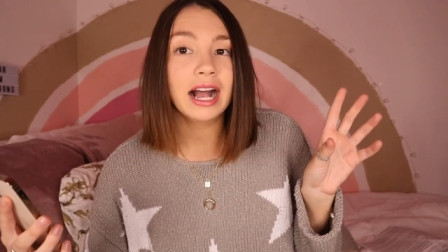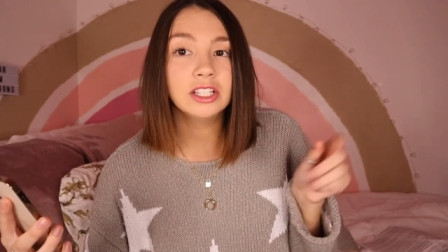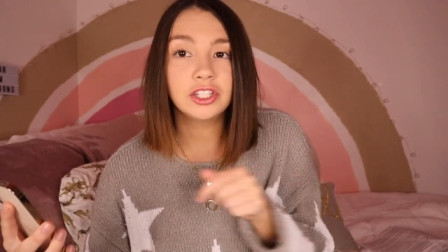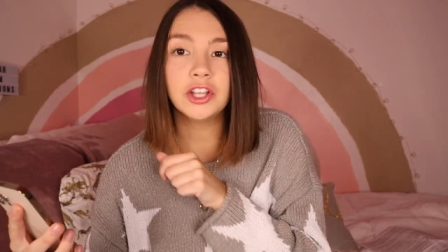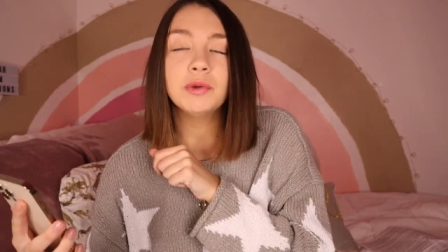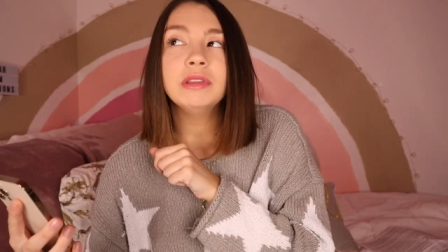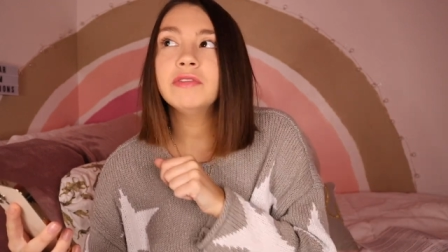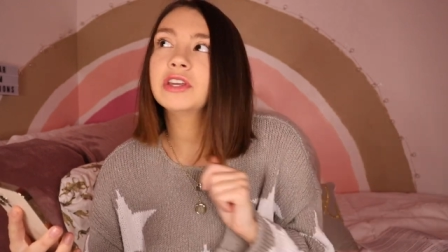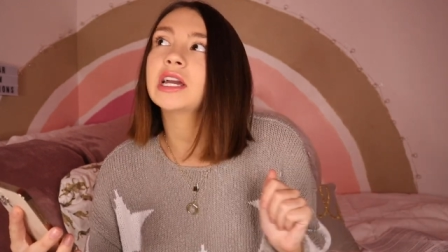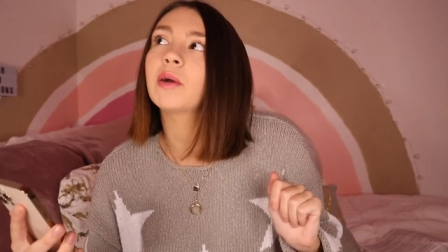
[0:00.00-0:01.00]
I
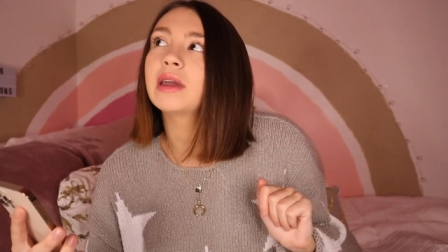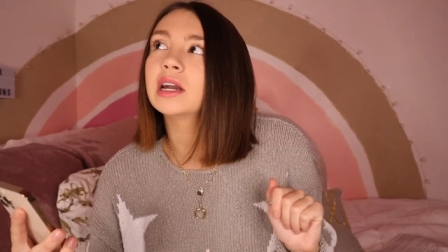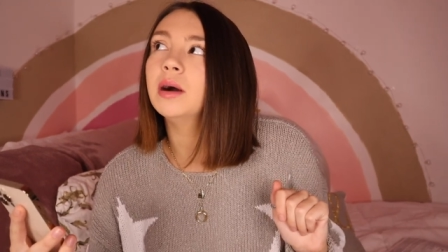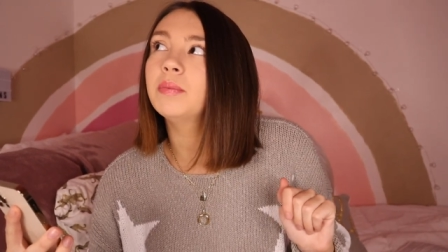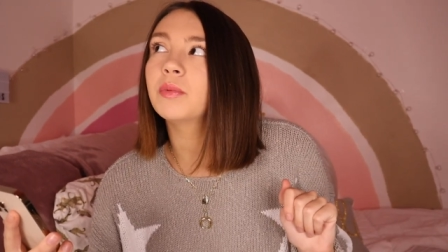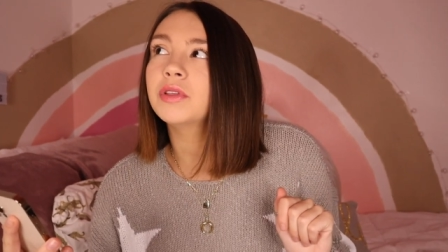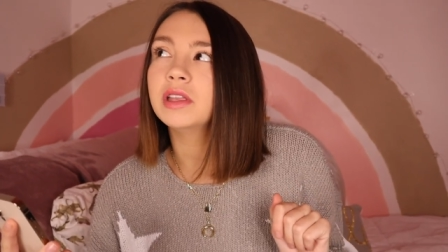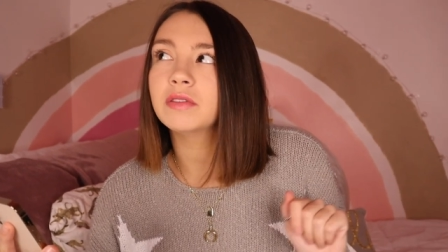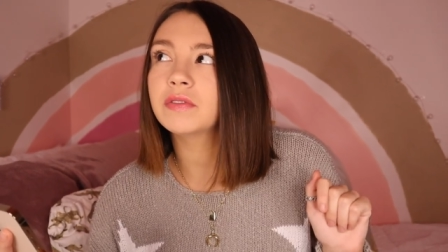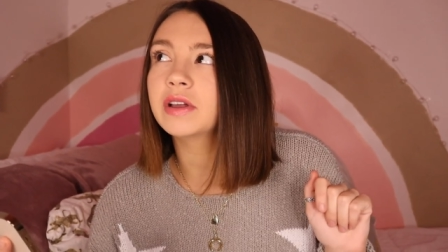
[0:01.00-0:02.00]
genuinely feel like I wake up with
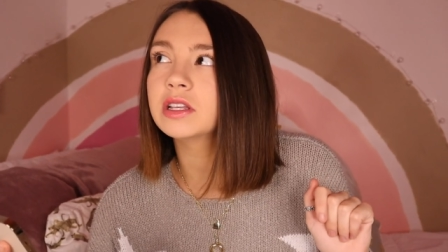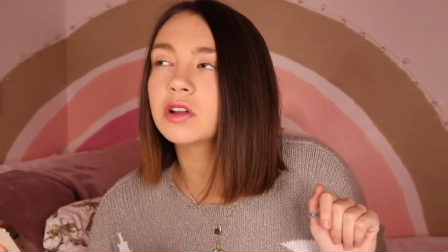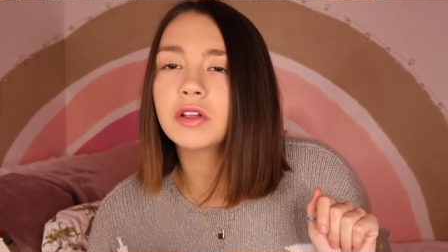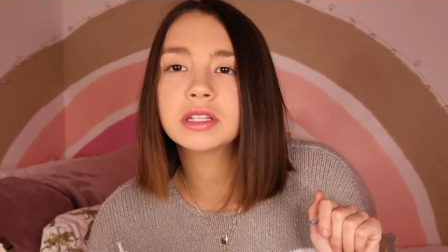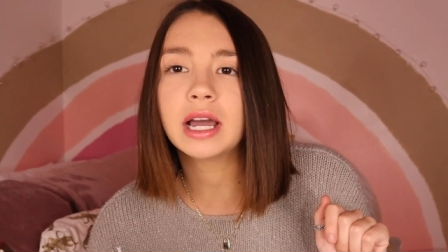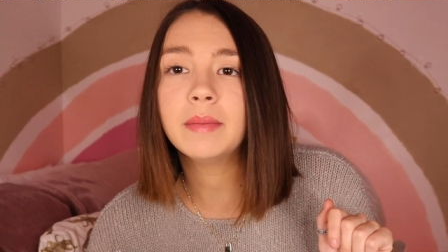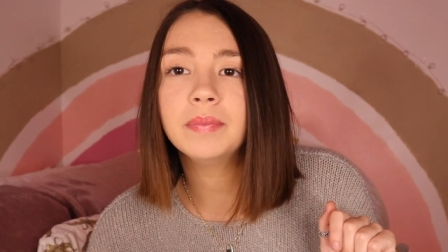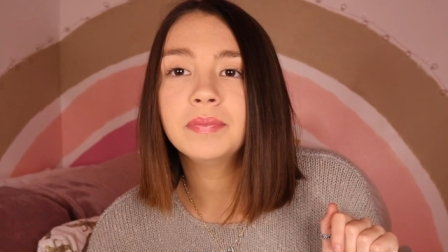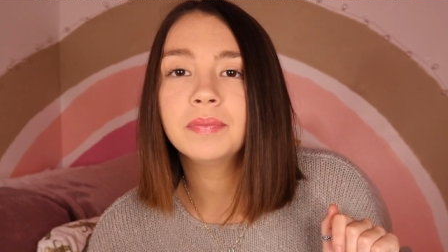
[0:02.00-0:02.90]
a different face all the time.